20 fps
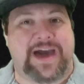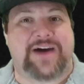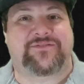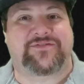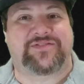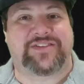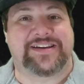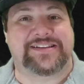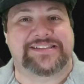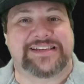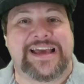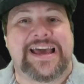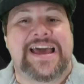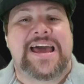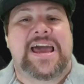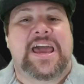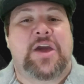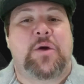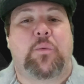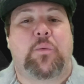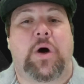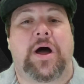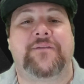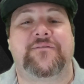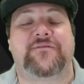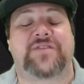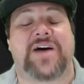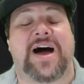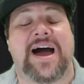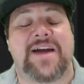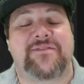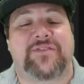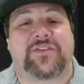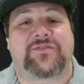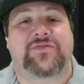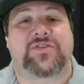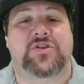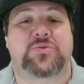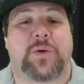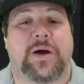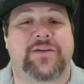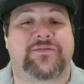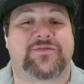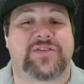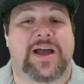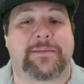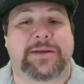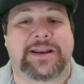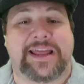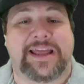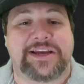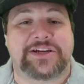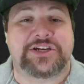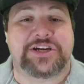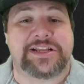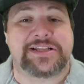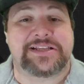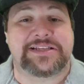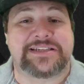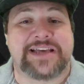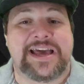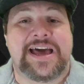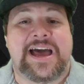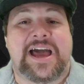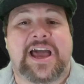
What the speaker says: BAFTAs. It won 5 of the 12 nominations.